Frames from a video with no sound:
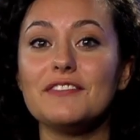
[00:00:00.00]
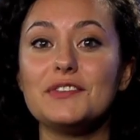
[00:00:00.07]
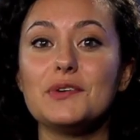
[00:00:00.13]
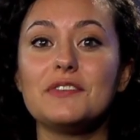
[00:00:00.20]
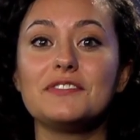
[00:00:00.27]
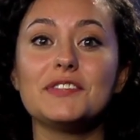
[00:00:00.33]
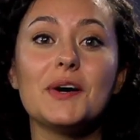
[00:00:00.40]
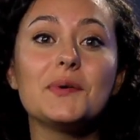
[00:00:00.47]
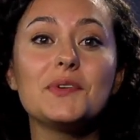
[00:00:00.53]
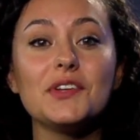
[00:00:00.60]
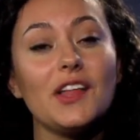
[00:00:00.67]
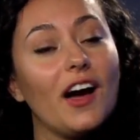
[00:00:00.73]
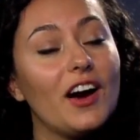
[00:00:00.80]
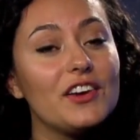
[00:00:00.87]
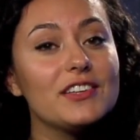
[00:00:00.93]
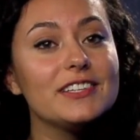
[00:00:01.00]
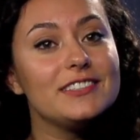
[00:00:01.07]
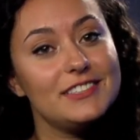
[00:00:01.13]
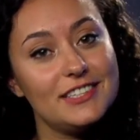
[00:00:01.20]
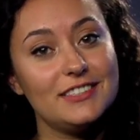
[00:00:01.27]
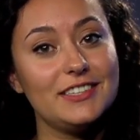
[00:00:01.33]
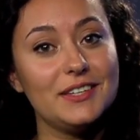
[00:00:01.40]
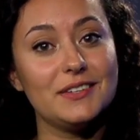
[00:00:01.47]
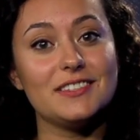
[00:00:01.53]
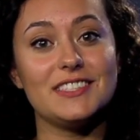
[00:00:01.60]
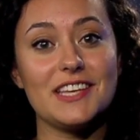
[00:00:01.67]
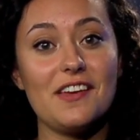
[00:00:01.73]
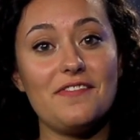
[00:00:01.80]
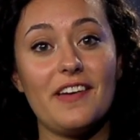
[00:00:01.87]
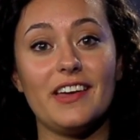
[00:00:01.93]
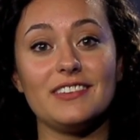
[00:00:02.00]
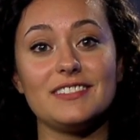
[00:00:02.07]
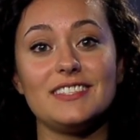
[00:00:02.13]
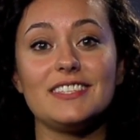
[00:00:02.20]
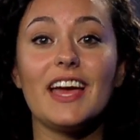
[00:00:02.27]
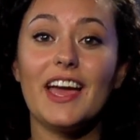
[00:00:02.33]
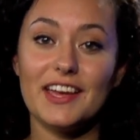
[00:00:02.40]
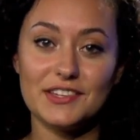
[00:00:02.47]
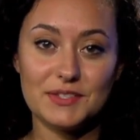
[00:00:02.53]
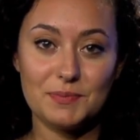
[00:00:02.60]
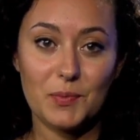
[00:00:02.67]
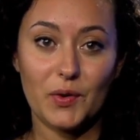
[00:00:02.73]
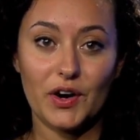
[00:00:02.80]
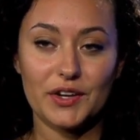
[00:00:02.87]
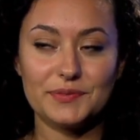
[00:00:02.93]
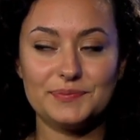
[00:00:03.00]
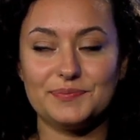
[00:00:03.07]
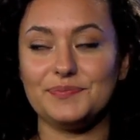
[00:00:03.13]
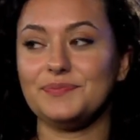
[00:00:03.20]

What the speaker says: review of local Arlington news, events, and more.